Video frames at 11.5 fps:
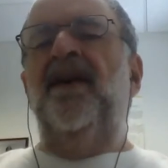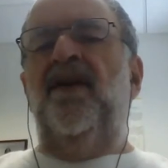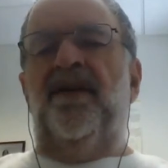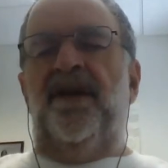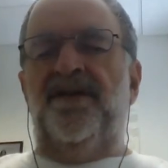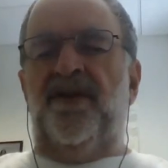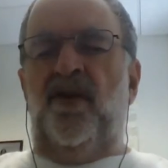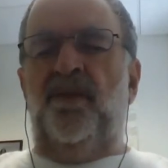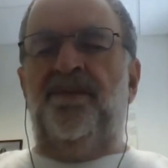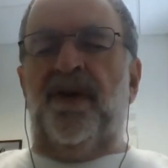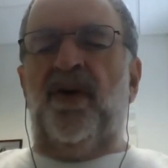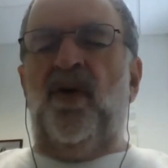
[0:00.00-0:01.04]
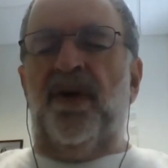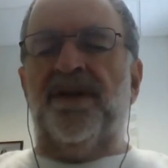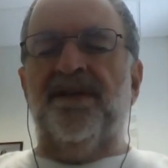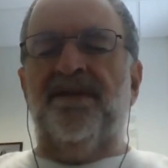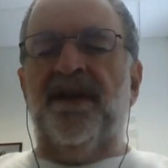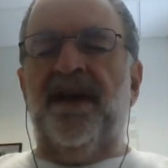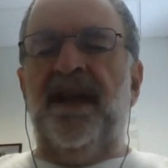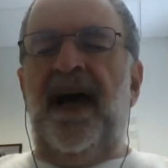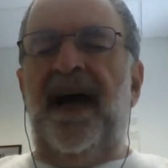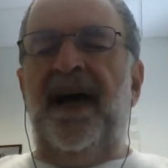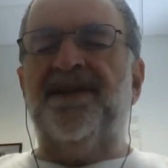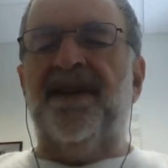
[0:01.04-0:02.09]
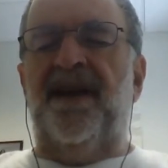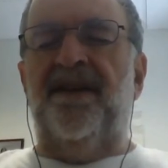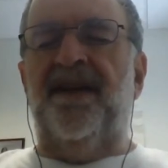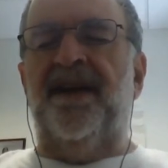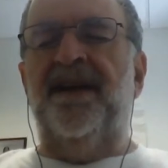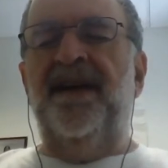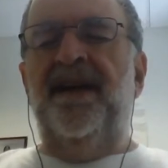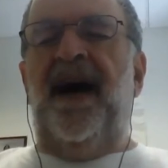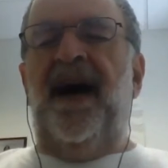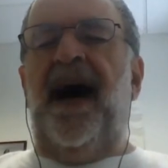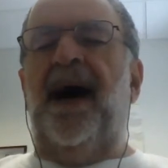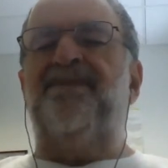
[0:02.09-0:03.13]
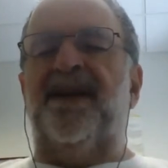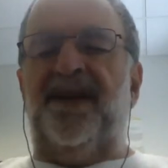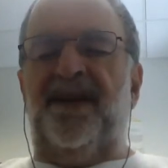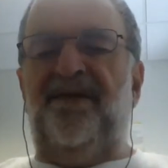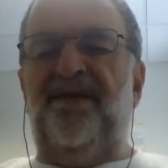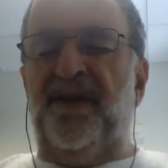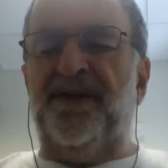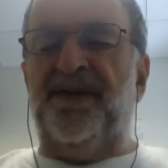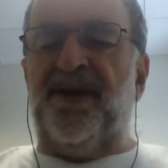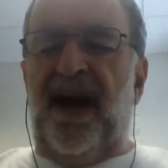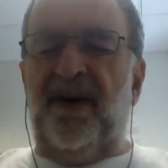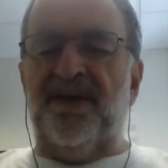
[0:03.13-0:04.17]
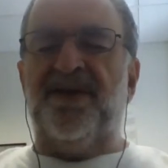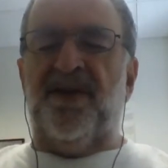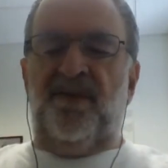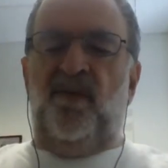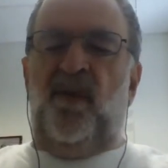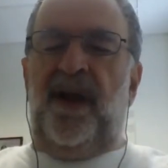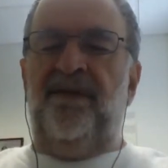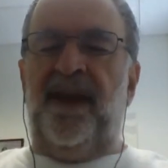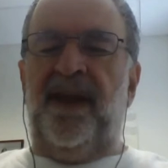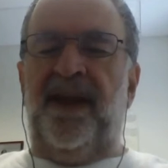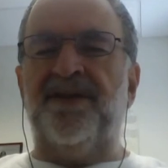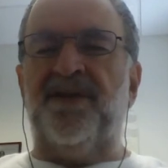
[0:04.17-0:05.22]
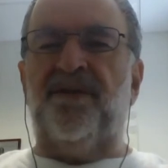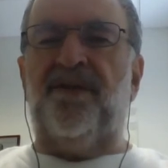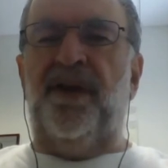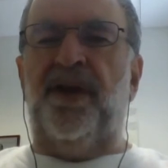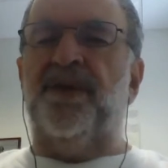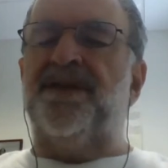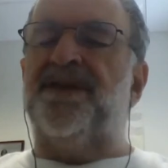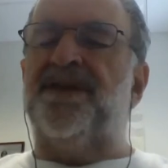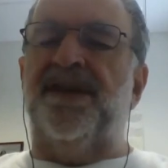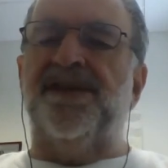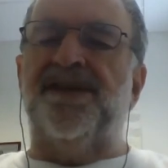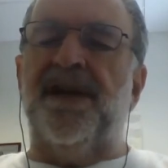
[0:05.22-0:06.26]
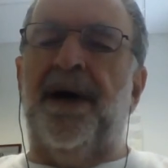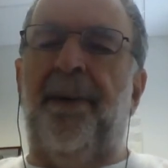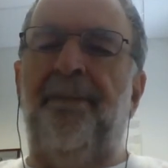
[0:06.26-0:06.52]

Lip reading: or they'll dope the quartz of the glass and optically filter out certain wavelengths or frequencies.